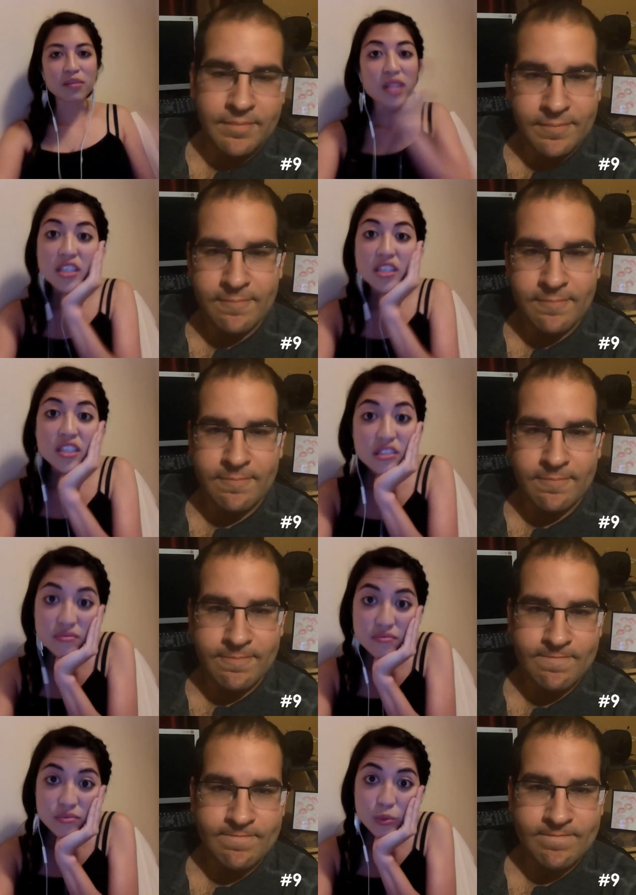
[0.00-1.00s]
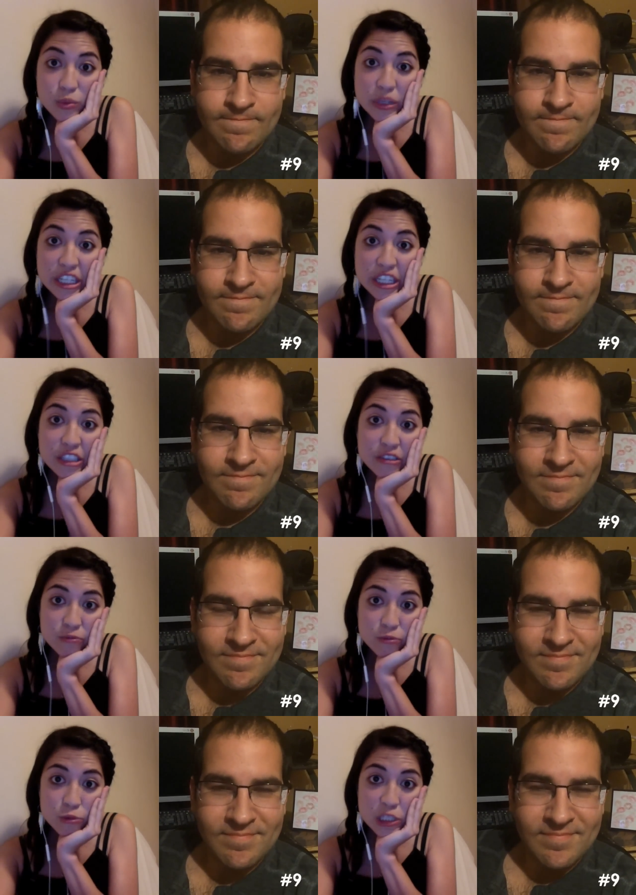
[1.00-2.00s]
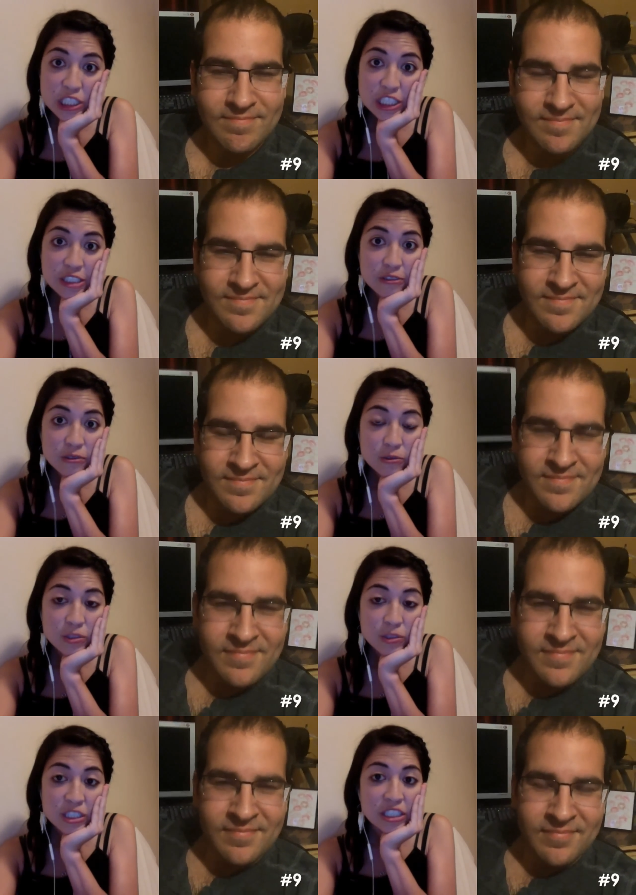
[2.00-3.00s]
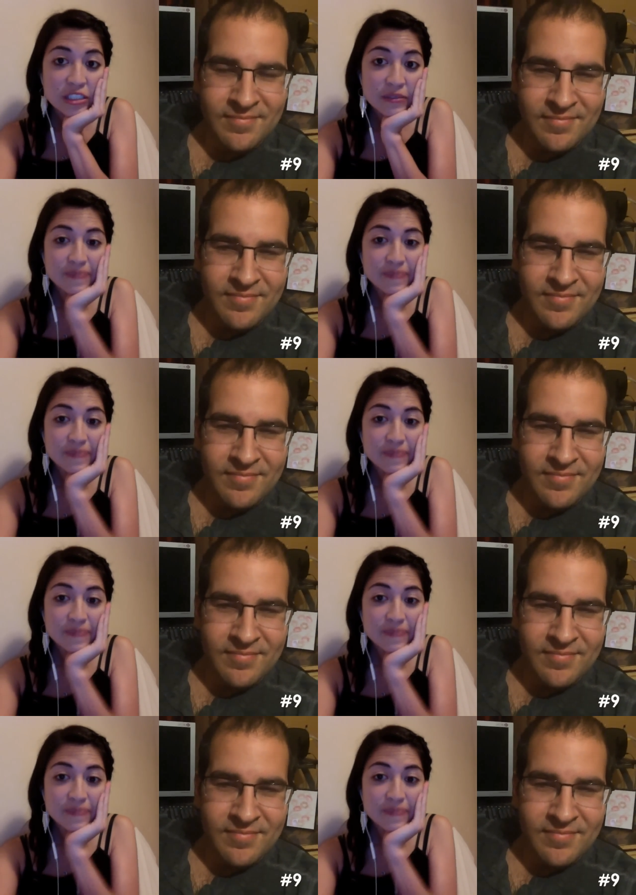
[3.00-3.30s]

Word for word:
Speaker 1: be like this waiting, waiting, waiting.